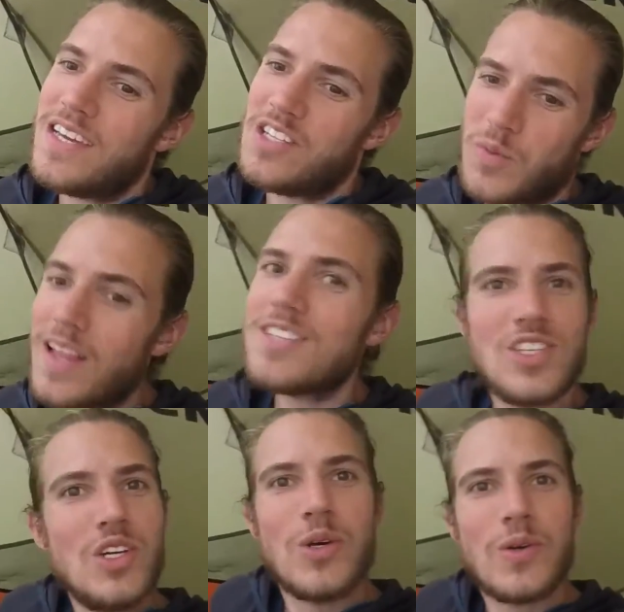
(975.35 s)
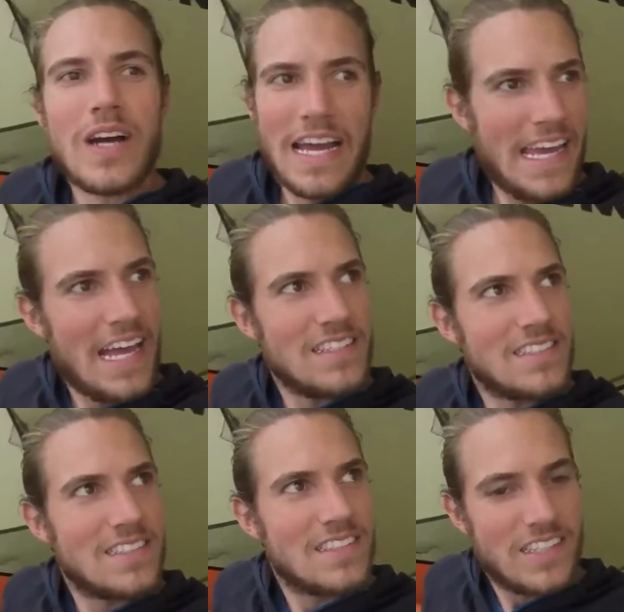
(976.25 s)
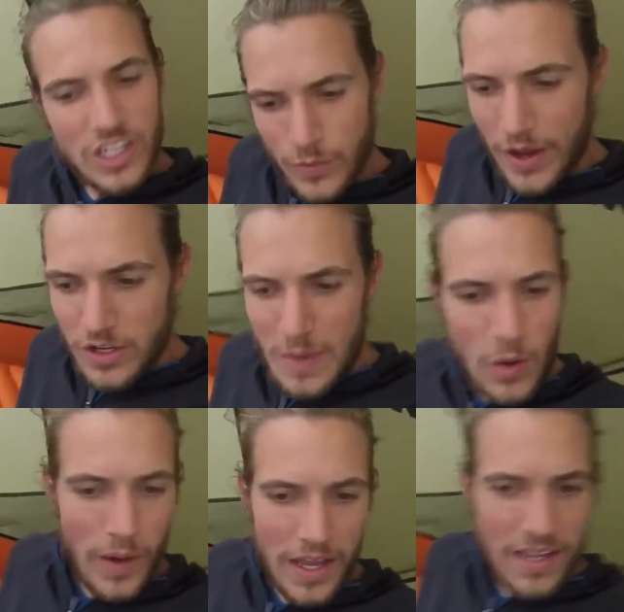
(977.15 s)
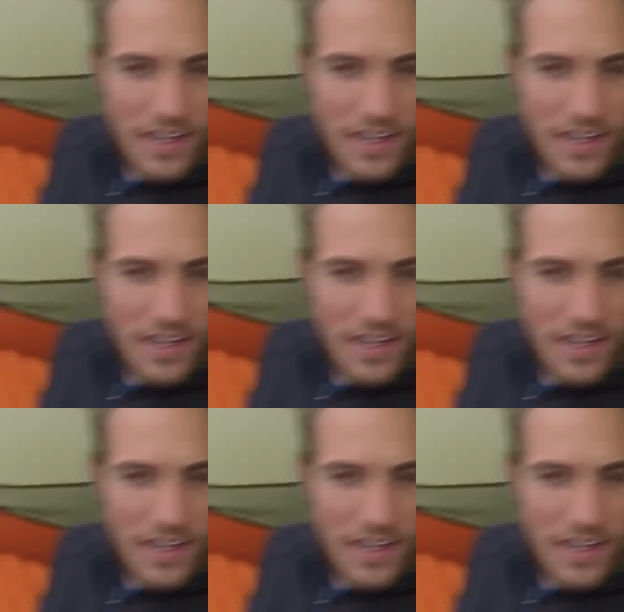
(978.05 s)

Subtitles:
as well as you, I guess, in a roundabout way.